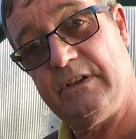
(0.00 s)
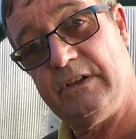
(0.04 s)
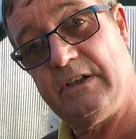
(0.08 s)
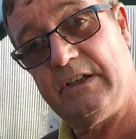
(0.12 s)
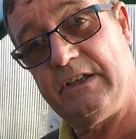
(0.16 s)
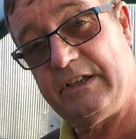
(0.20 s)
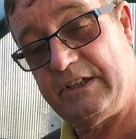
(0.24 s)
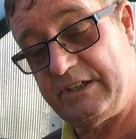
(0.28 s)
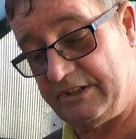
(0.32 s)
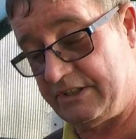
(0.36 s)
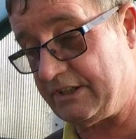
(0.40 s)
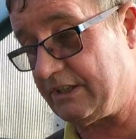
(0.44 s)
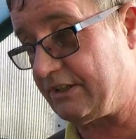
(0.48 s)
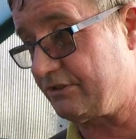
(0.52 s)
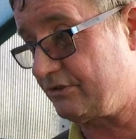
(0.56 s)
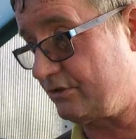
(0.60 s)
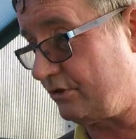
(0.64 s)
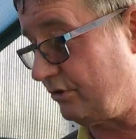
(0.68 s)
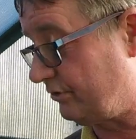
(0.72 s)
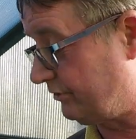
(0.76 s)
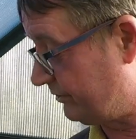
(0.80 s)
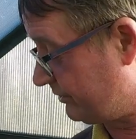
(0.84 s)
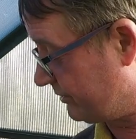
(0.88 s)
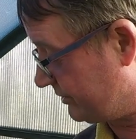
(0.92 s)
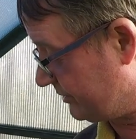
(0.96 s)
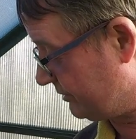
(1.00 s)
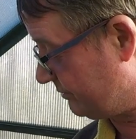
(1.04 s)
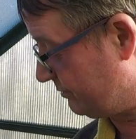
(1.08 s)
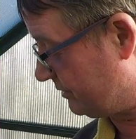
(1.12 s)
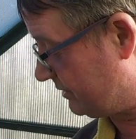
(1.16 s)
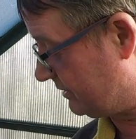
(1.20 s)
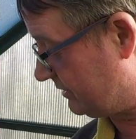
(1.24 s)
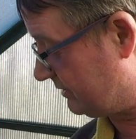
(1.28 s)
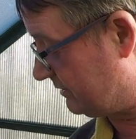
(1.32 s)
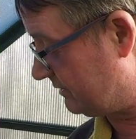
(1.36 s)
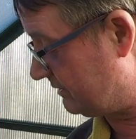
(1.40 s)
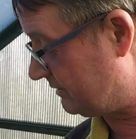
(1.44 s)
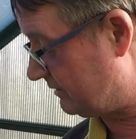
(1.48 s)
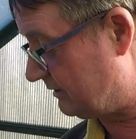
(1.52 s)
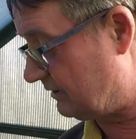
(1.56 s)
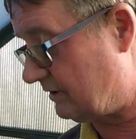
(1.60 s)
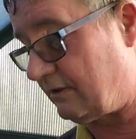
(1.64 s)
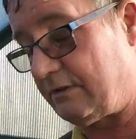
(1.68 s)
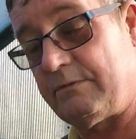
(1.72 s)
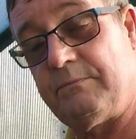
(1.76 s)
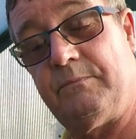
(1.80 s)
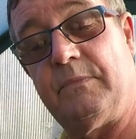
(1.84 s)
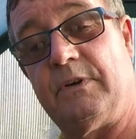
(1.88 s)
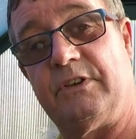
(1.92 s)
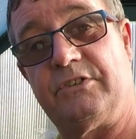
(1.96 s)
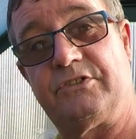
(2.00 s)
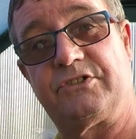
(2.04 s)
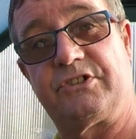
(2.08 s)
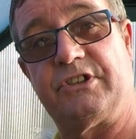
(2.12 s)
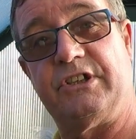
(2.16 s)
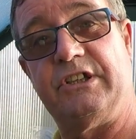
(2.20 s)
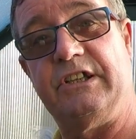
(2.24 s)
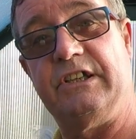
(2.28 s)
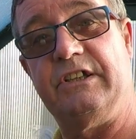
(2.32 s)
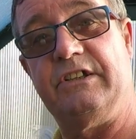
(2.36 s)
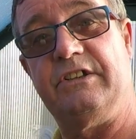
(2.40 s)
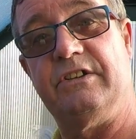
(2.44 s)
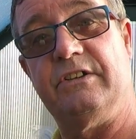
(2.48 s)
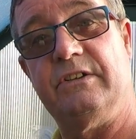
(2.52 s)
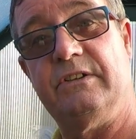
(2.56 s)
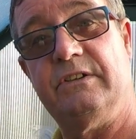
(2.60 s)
It has gone through a seed